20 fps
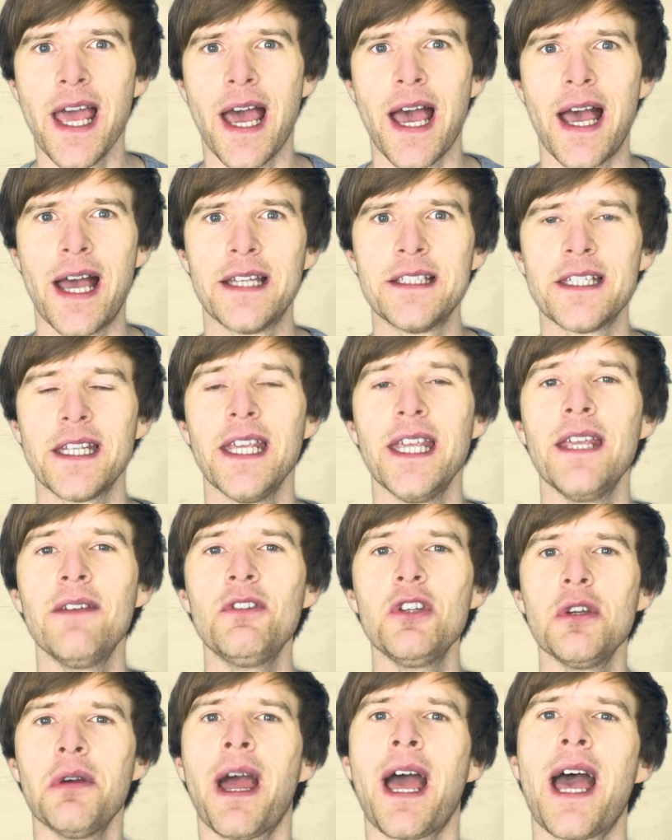And if
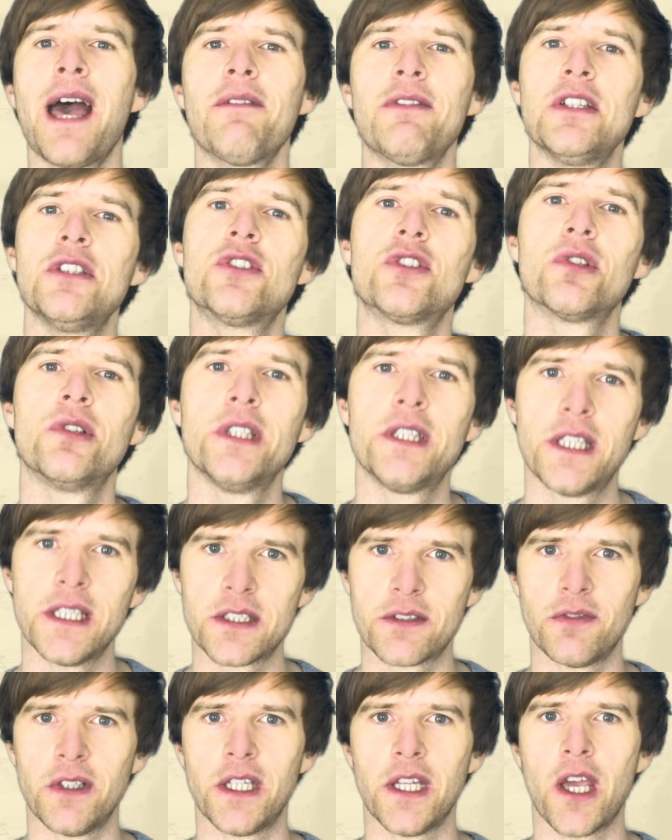you have enjoyed
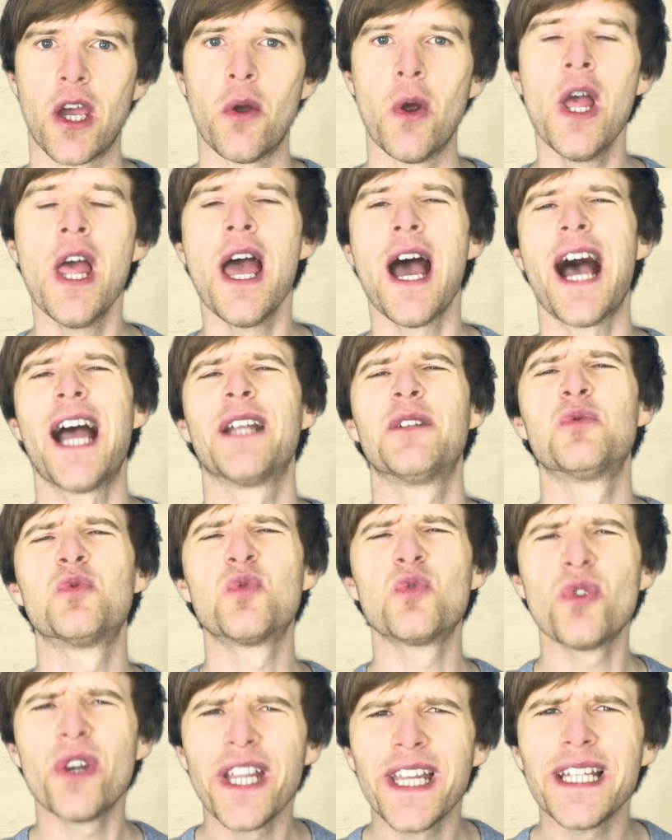this video, I'd
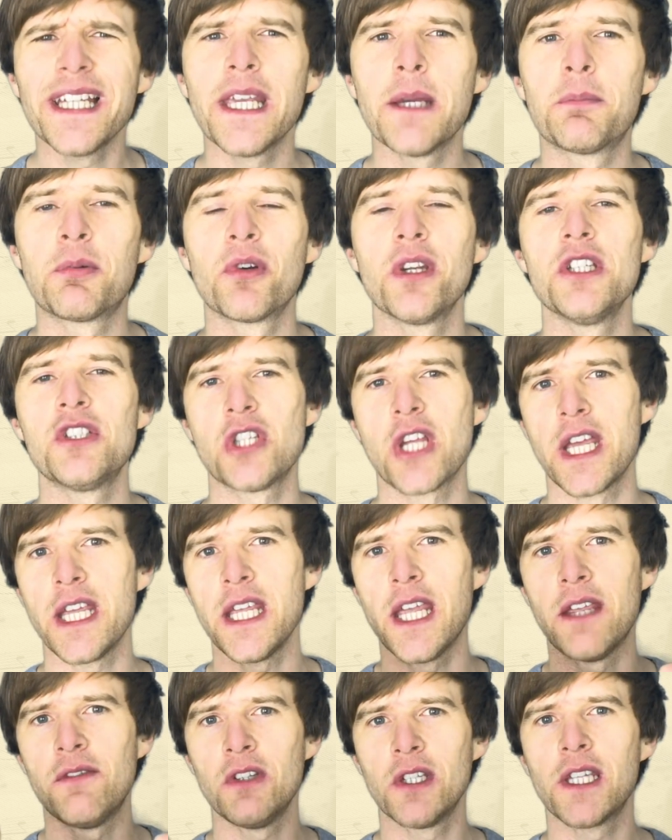really
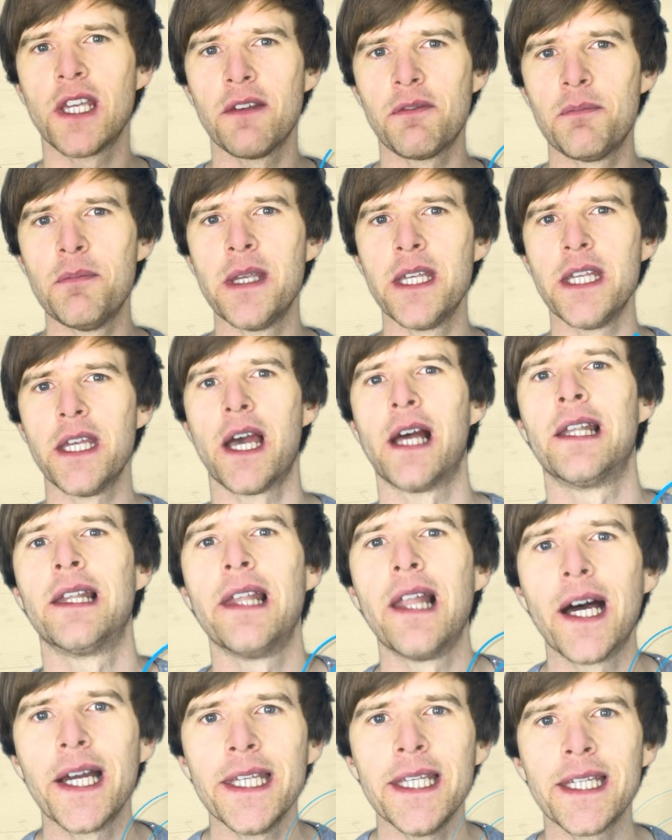appreciate if you give me a
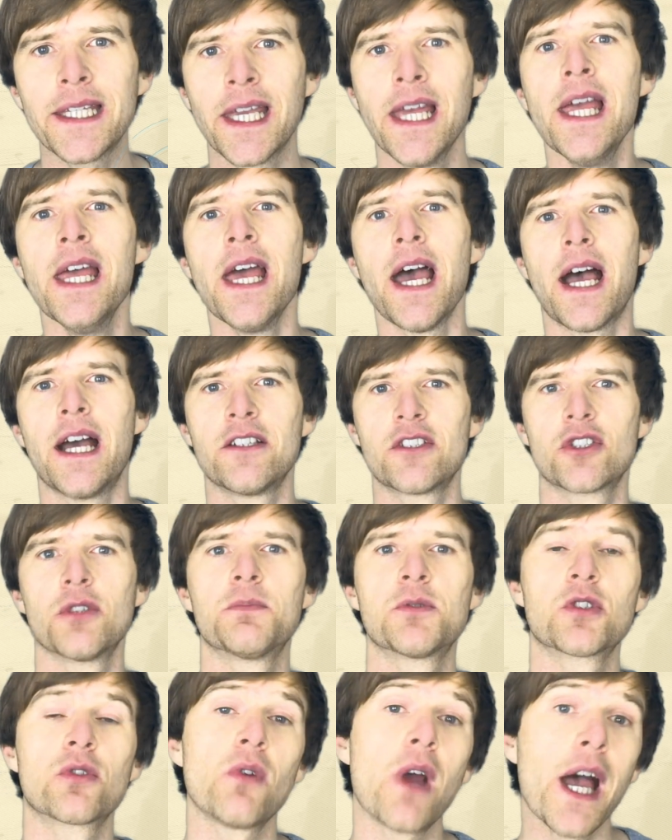like and
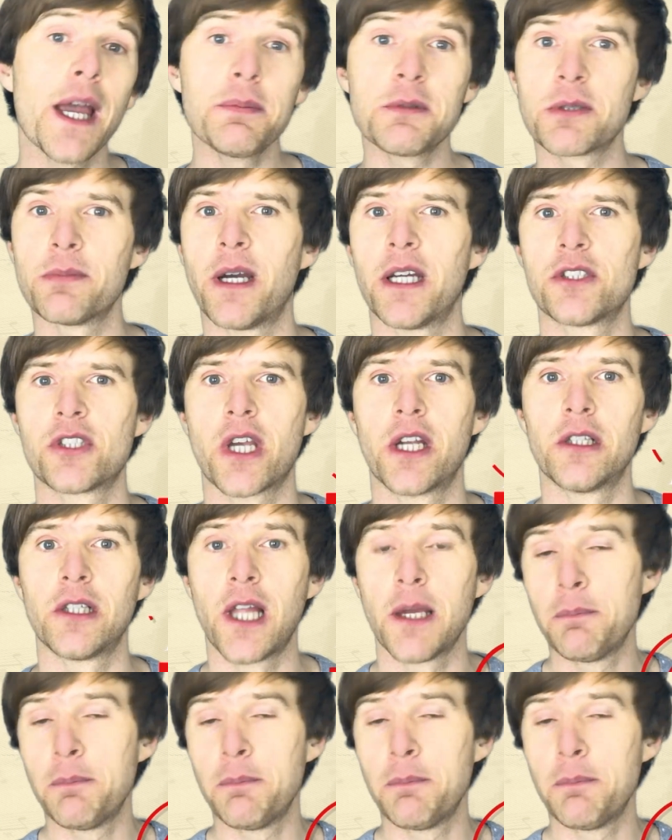subscribe to my channel.